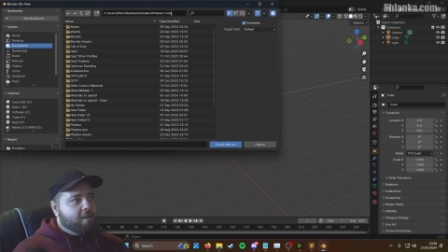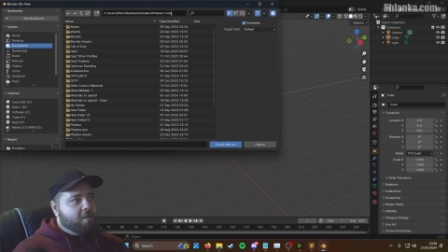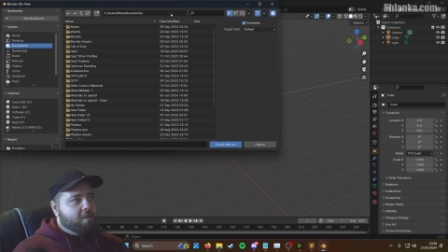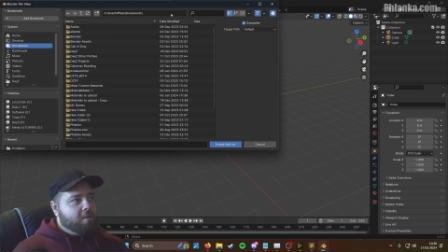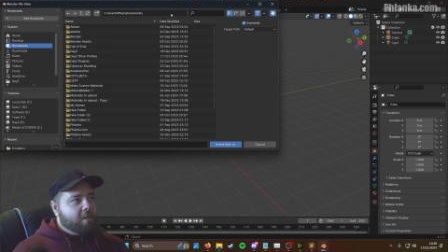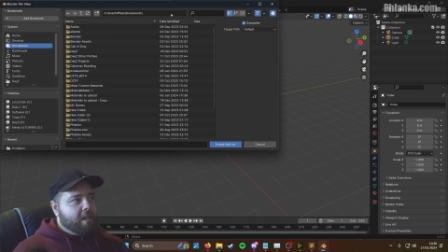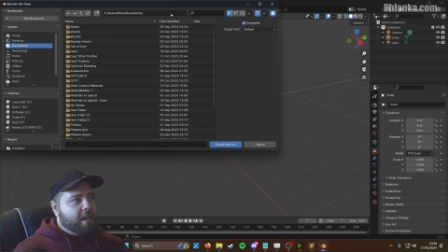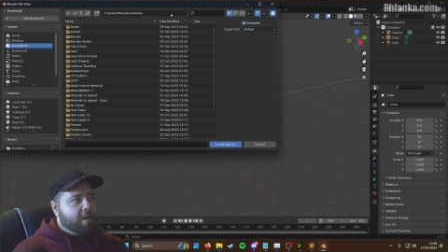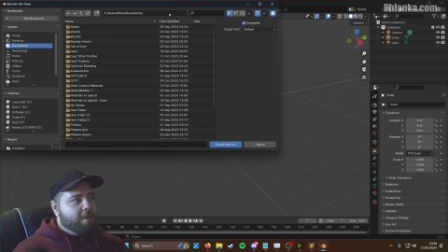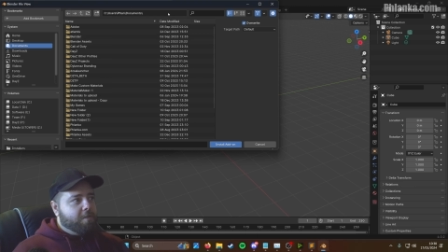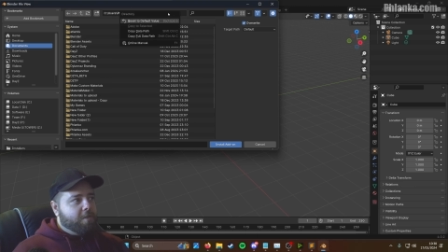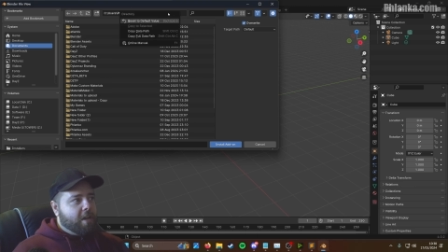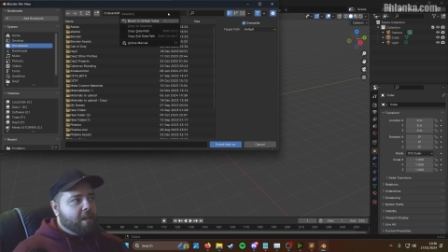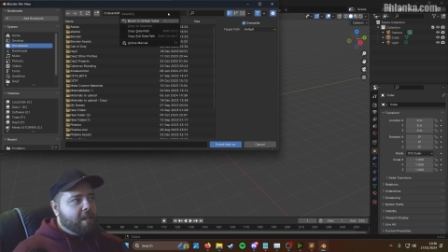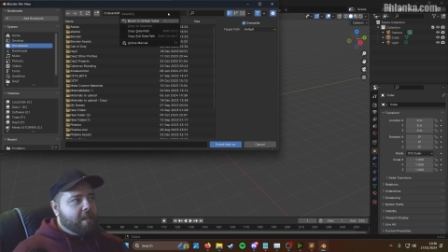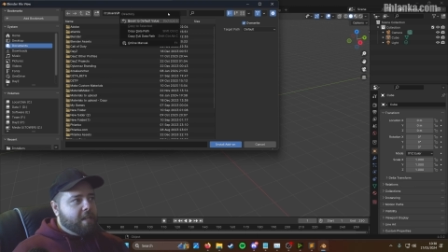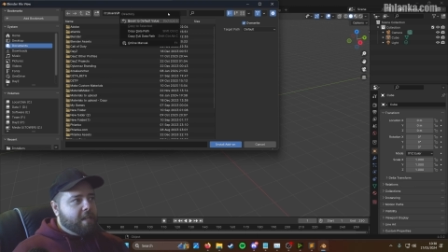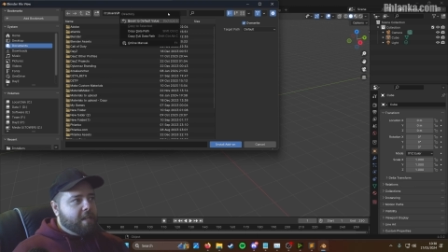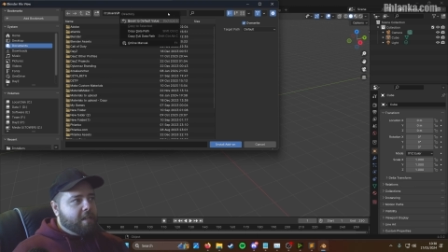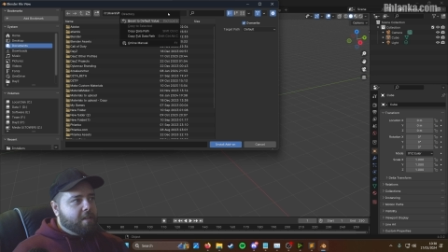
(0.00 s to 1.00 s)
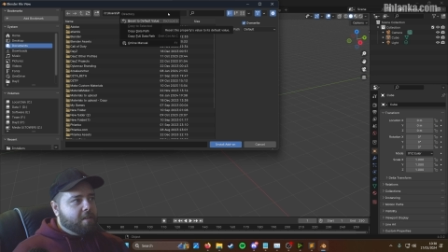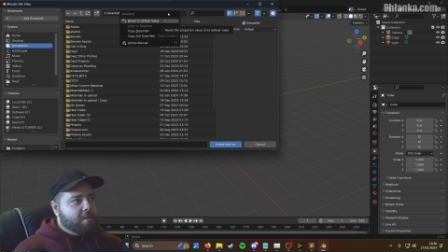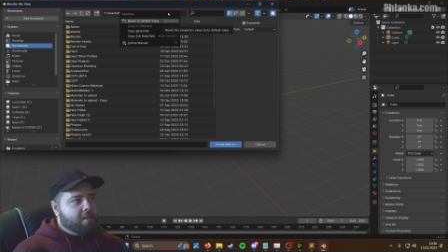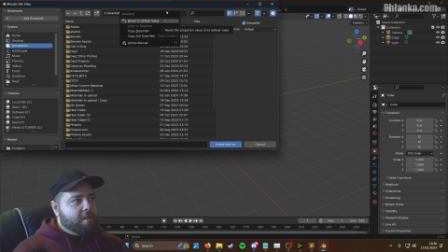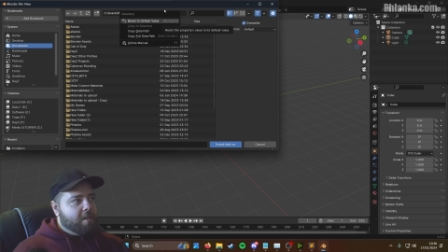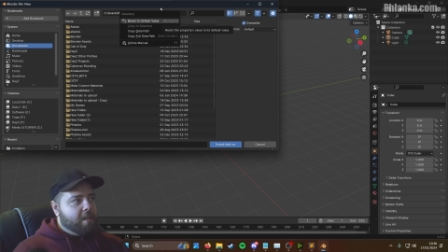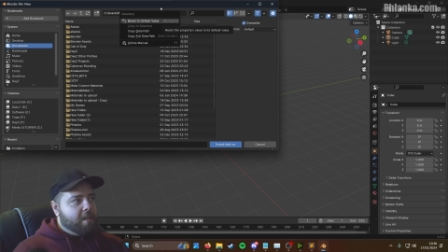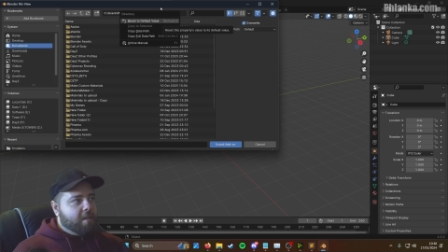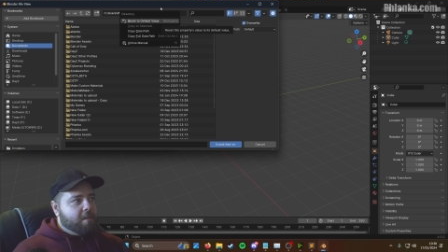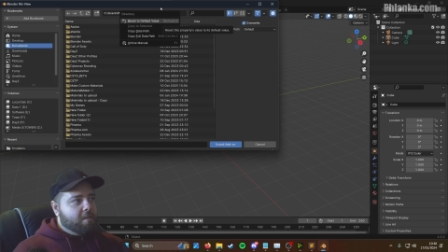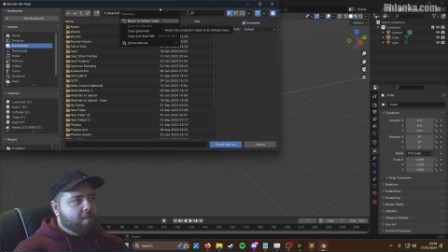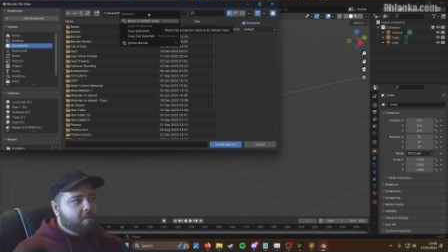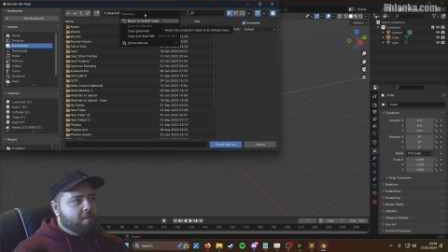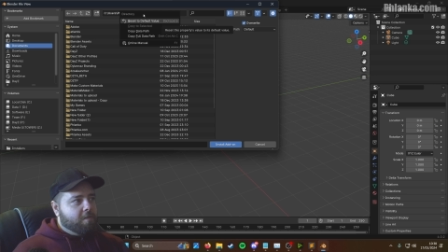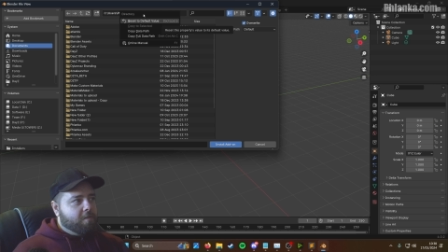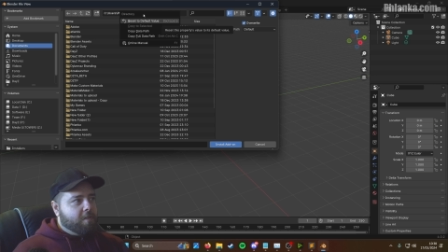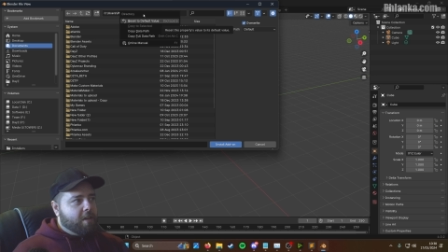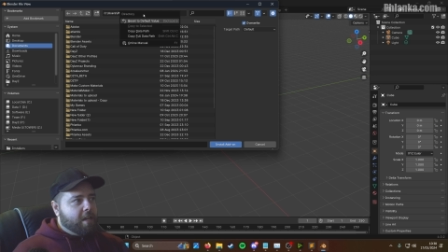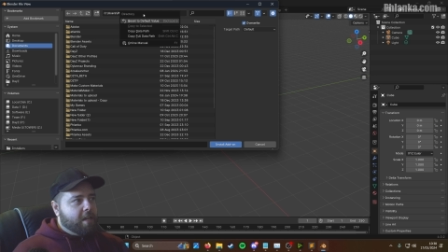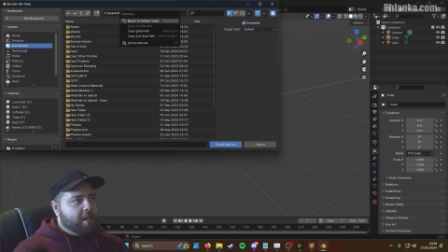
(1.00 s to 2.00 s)
because you can't right click. It doesn't let you
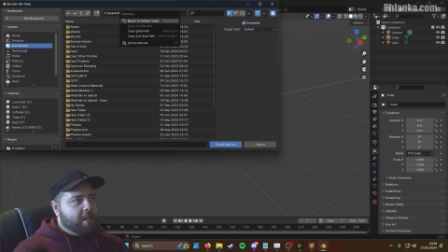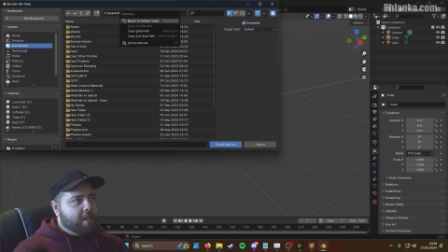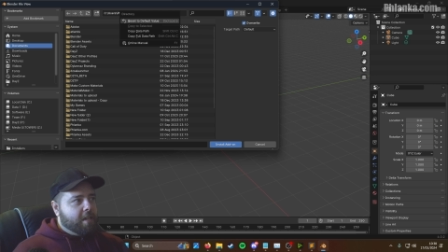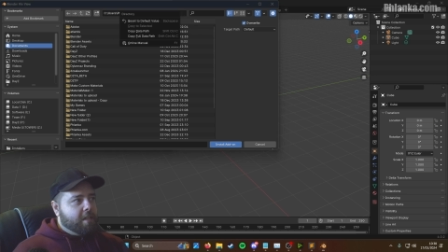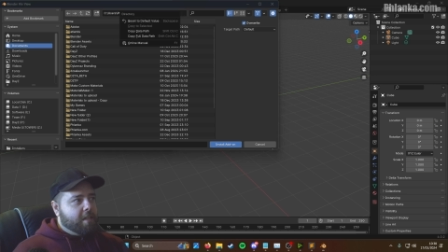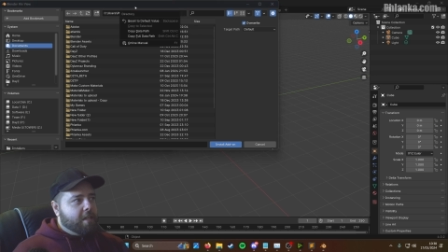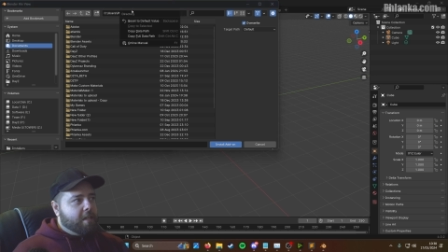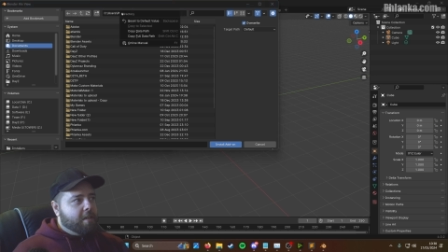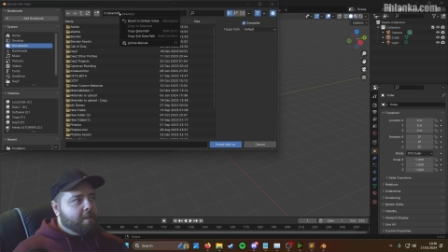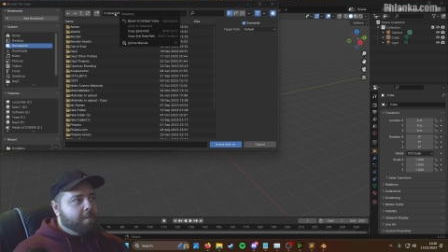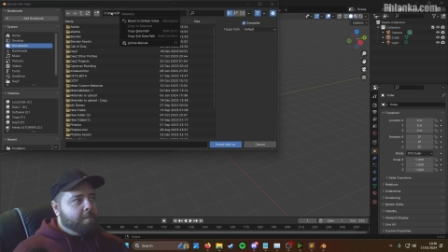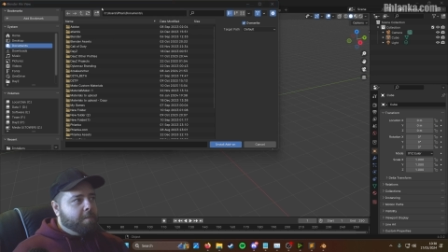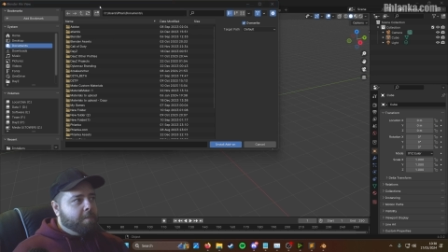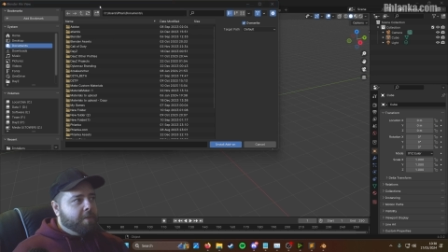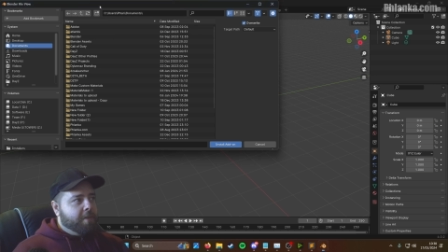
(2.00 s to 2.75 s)
right click in there.